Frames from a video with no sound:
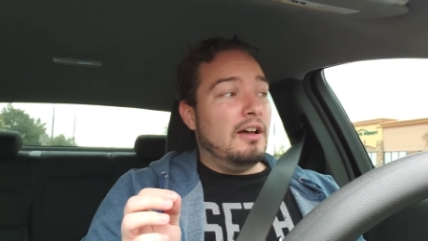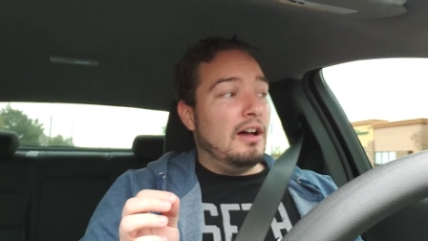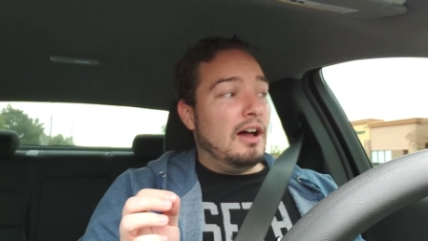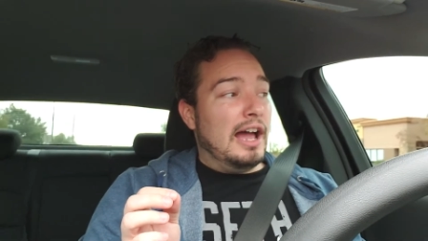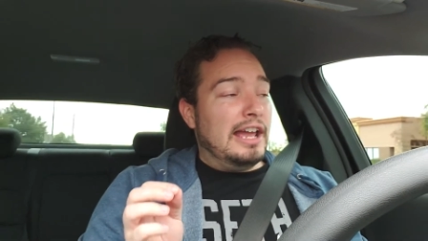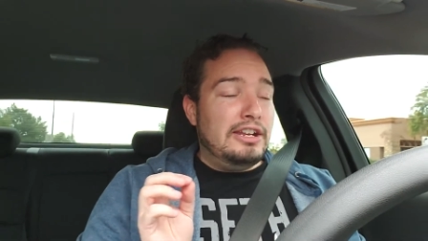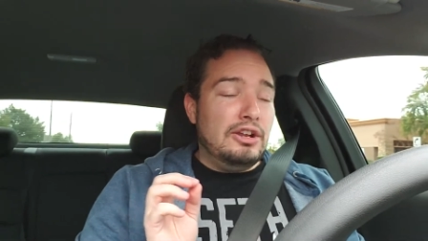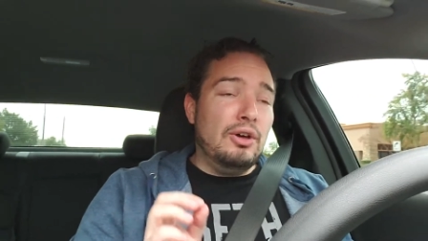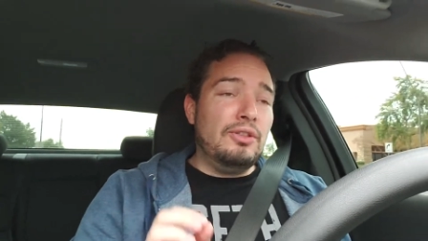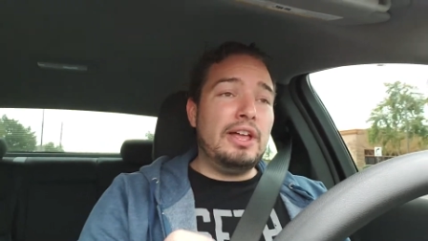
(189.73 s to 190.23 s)

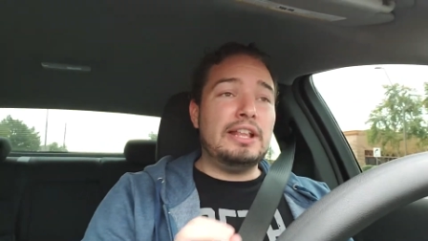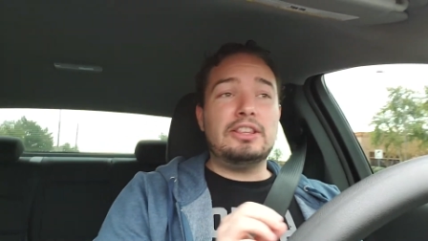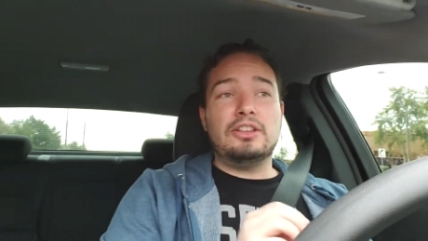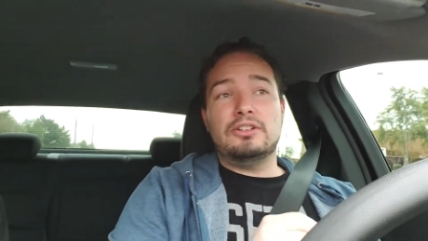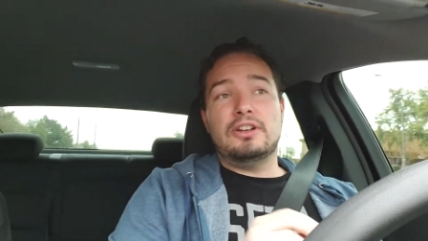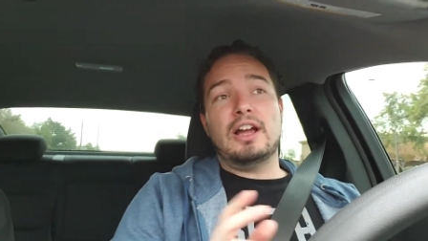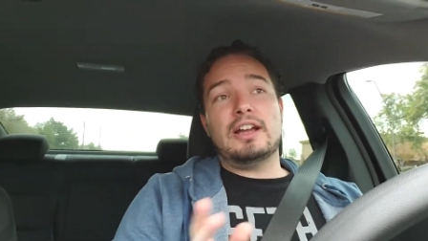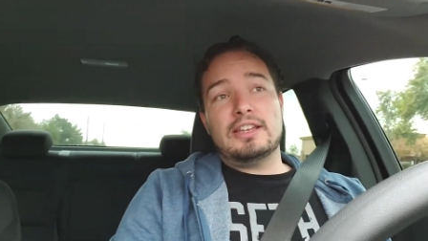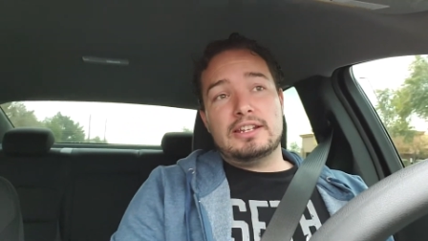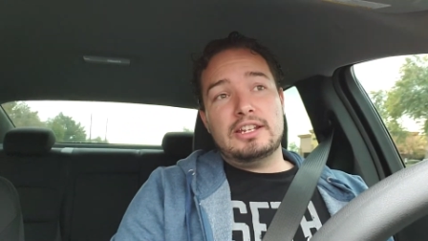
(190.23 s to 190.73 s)
I know that
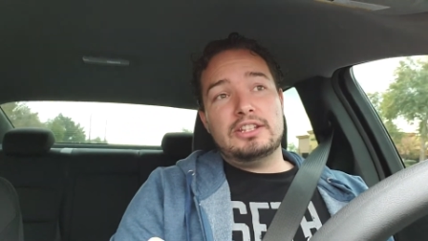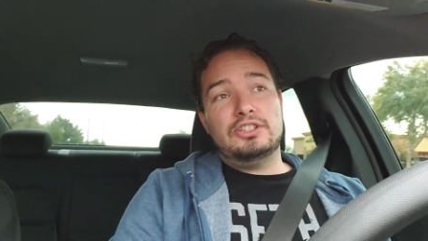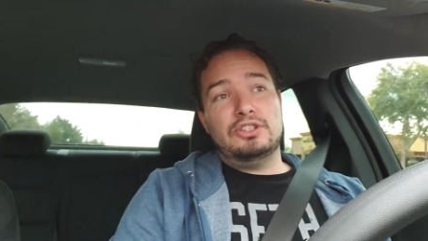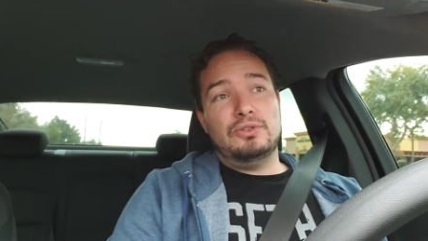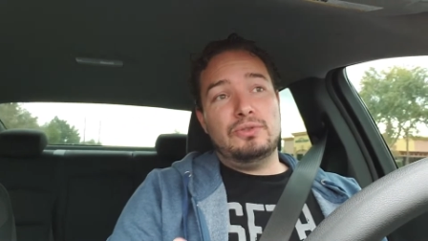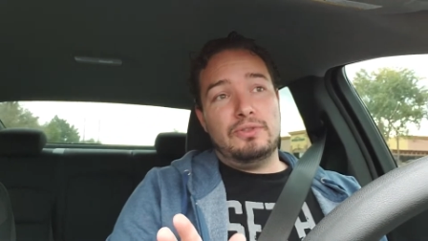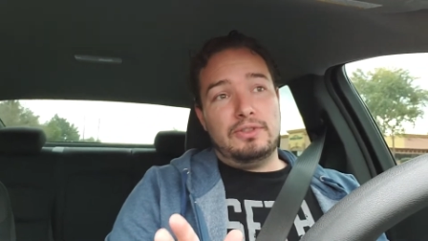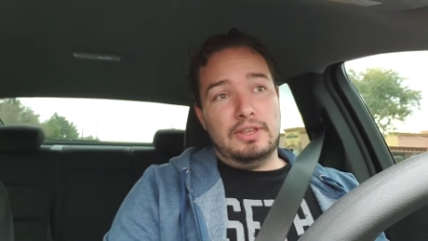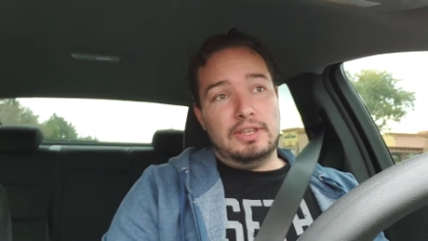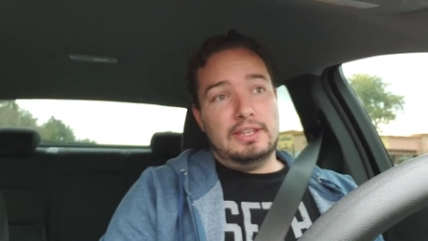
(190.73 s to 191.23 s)
they're not going to
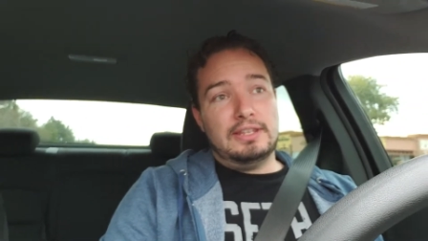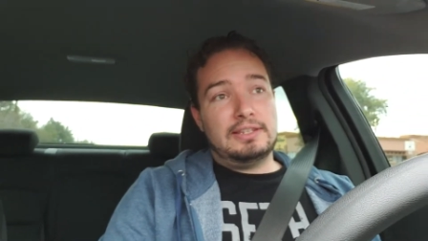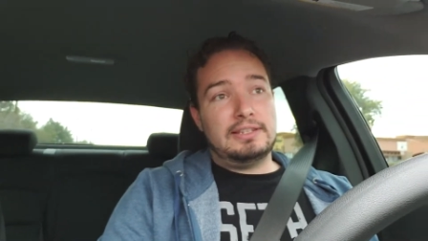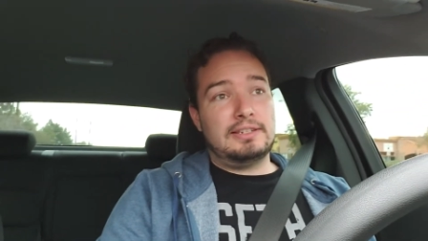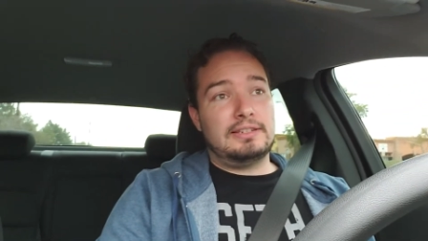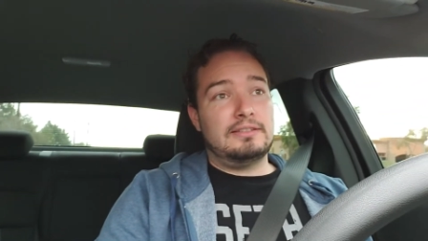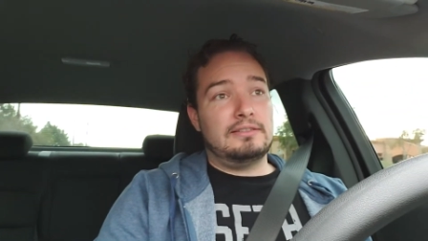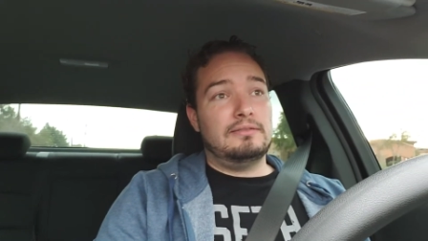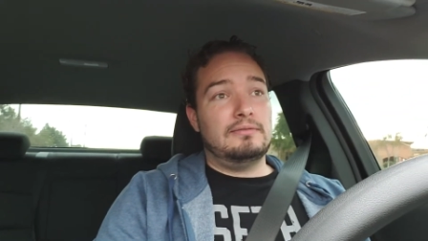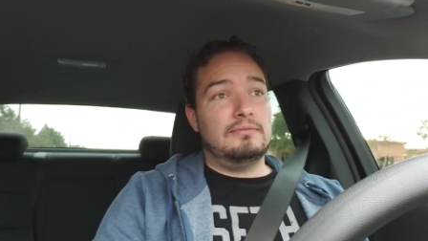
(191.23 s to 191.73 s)
do
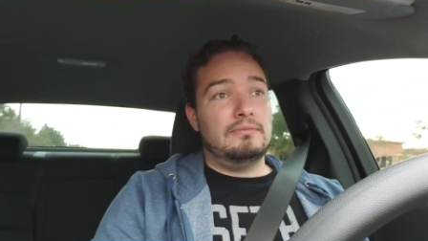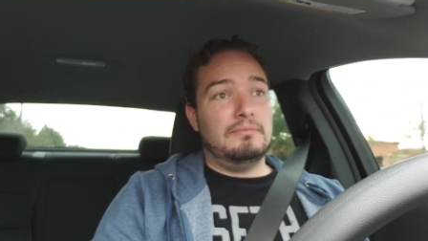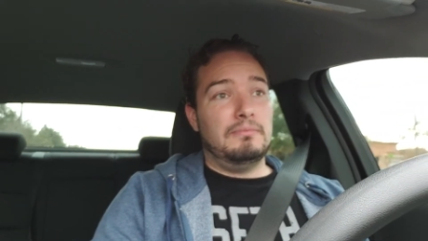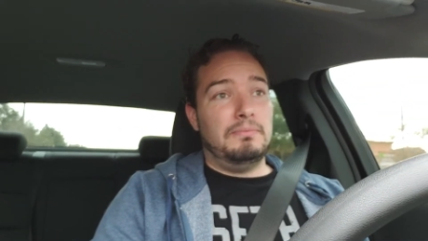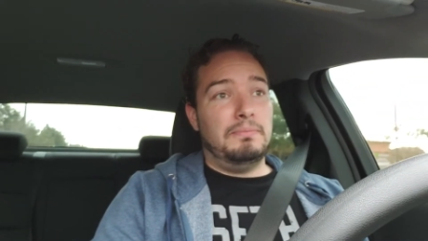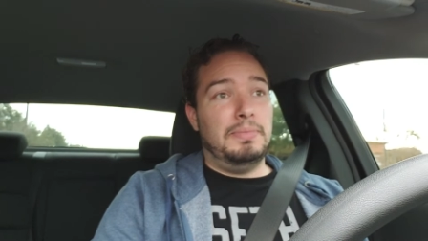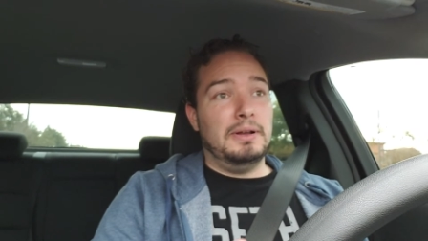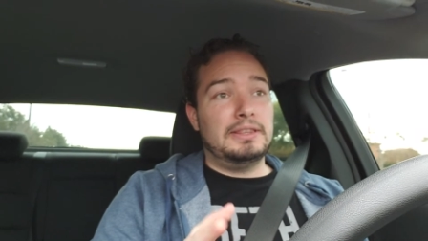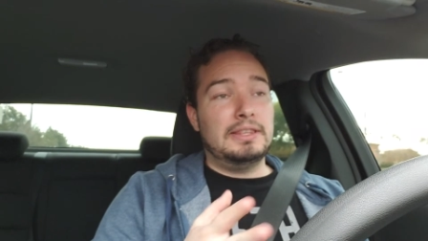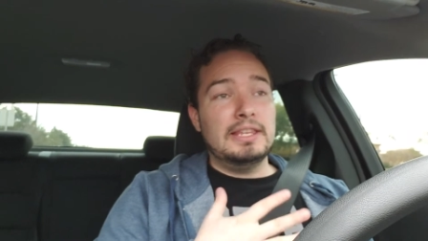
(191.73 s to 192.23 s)
this,
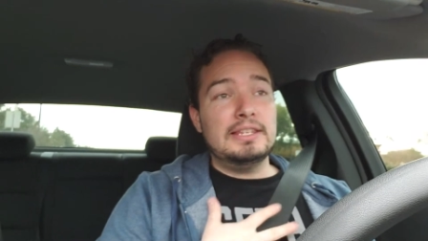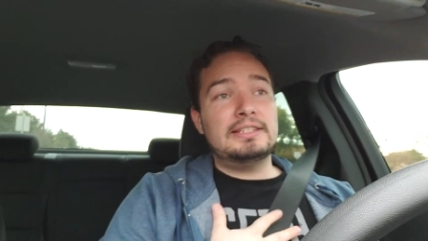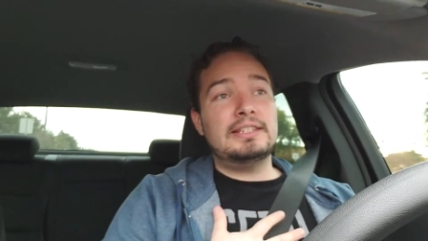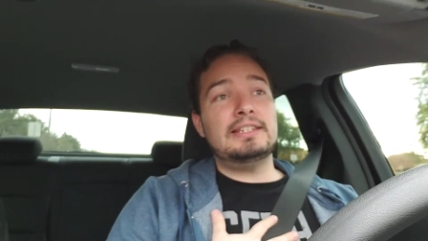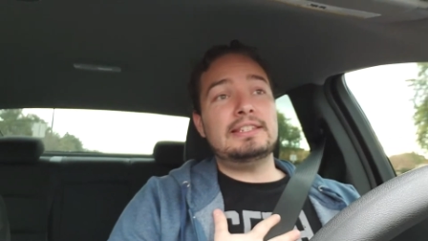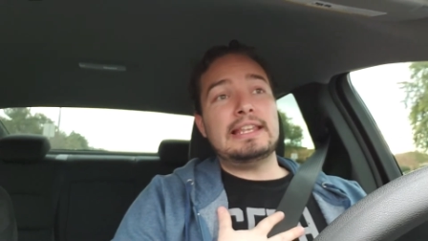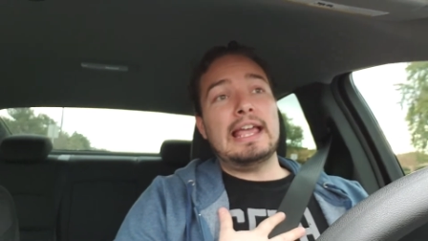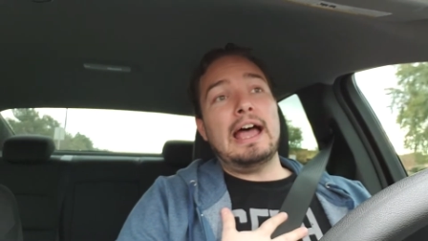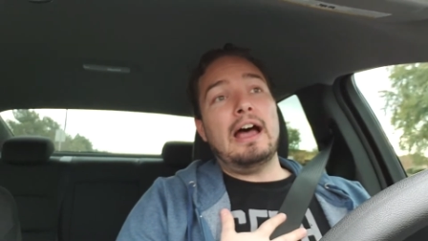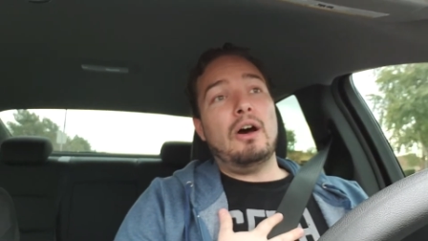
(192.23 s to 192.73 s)
but this
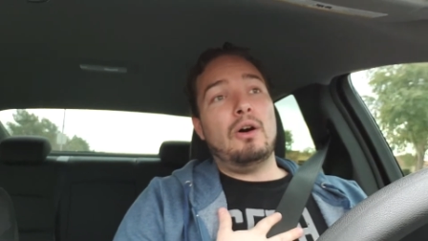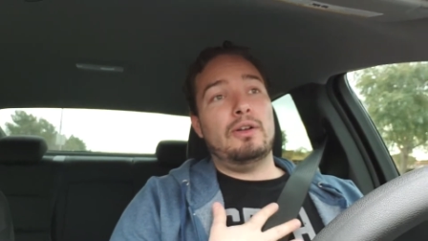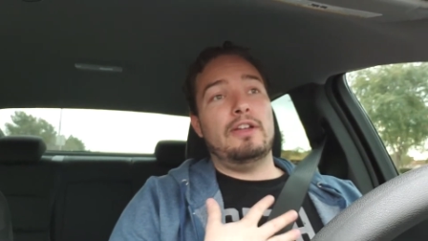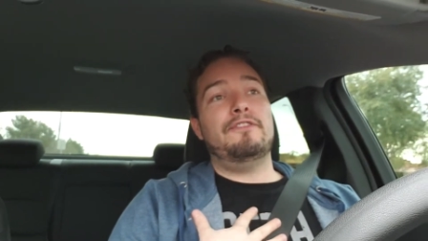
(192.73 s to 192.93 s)
is how,